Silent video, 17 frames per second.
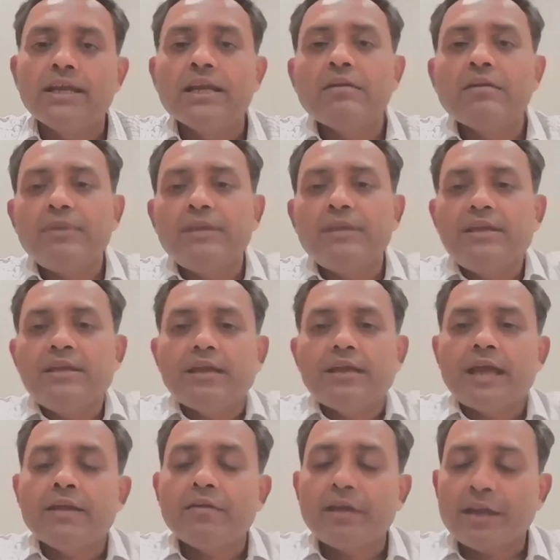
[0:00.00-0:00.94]
it'll
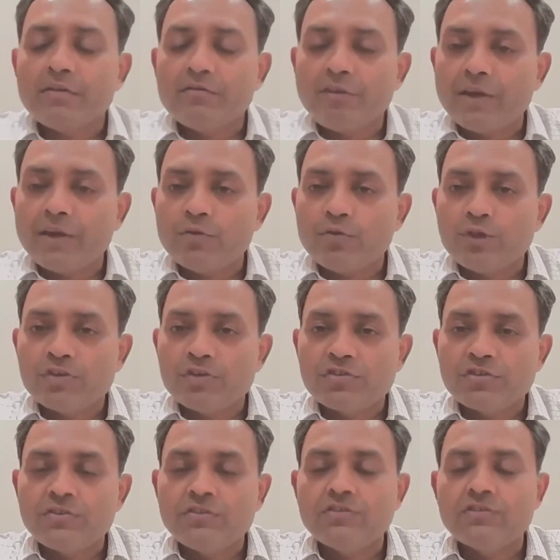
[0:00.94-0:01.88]
be and
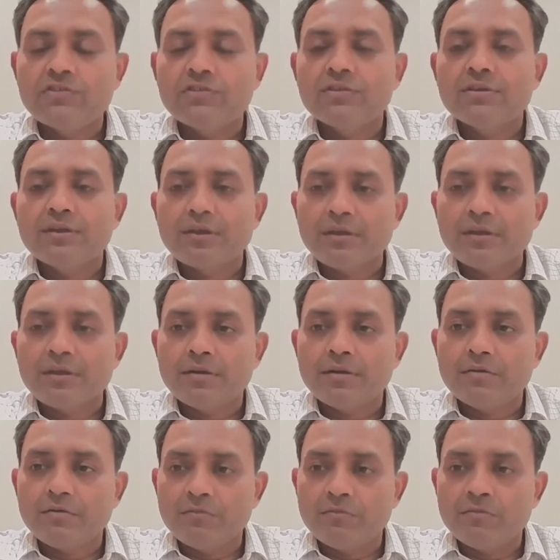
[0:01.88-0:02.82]
valuations
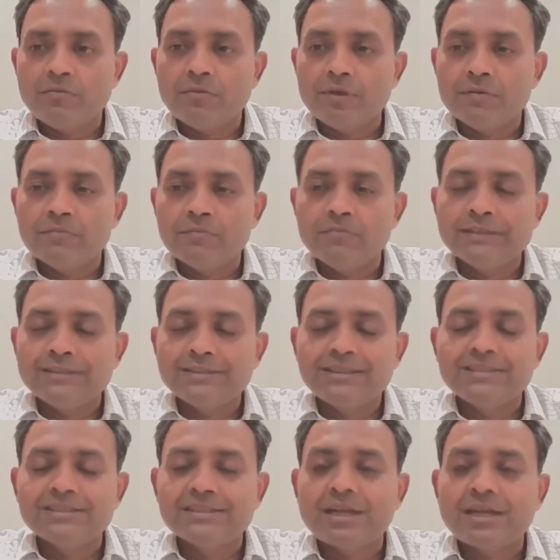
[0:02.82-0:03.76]

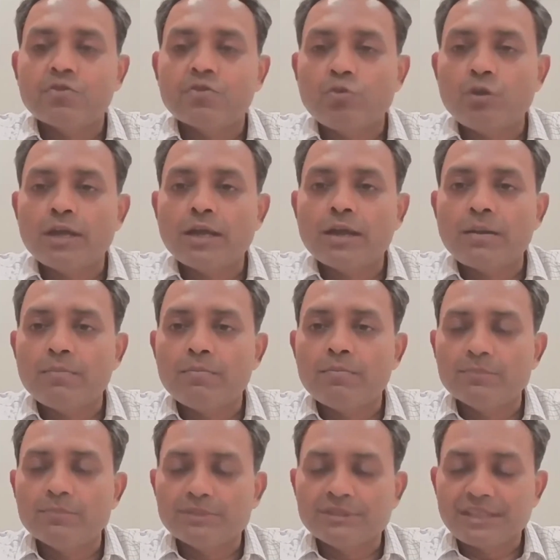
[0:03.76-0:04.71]
once they start to
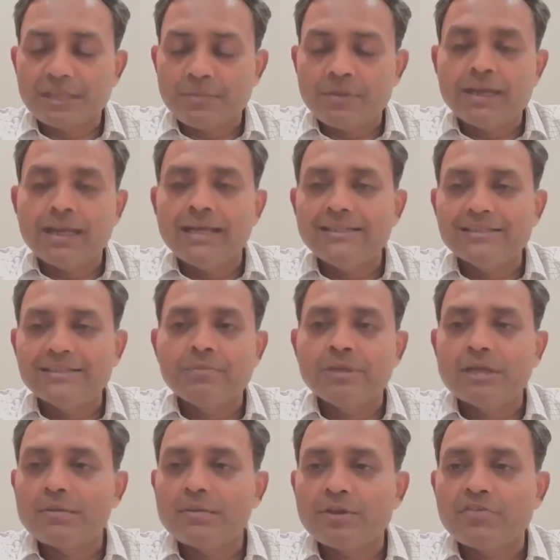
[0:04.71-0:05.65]
become stabilize
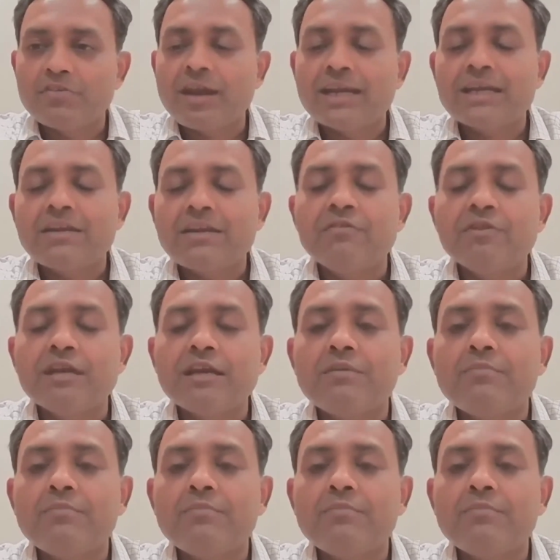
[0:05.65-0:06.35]
and become attractive,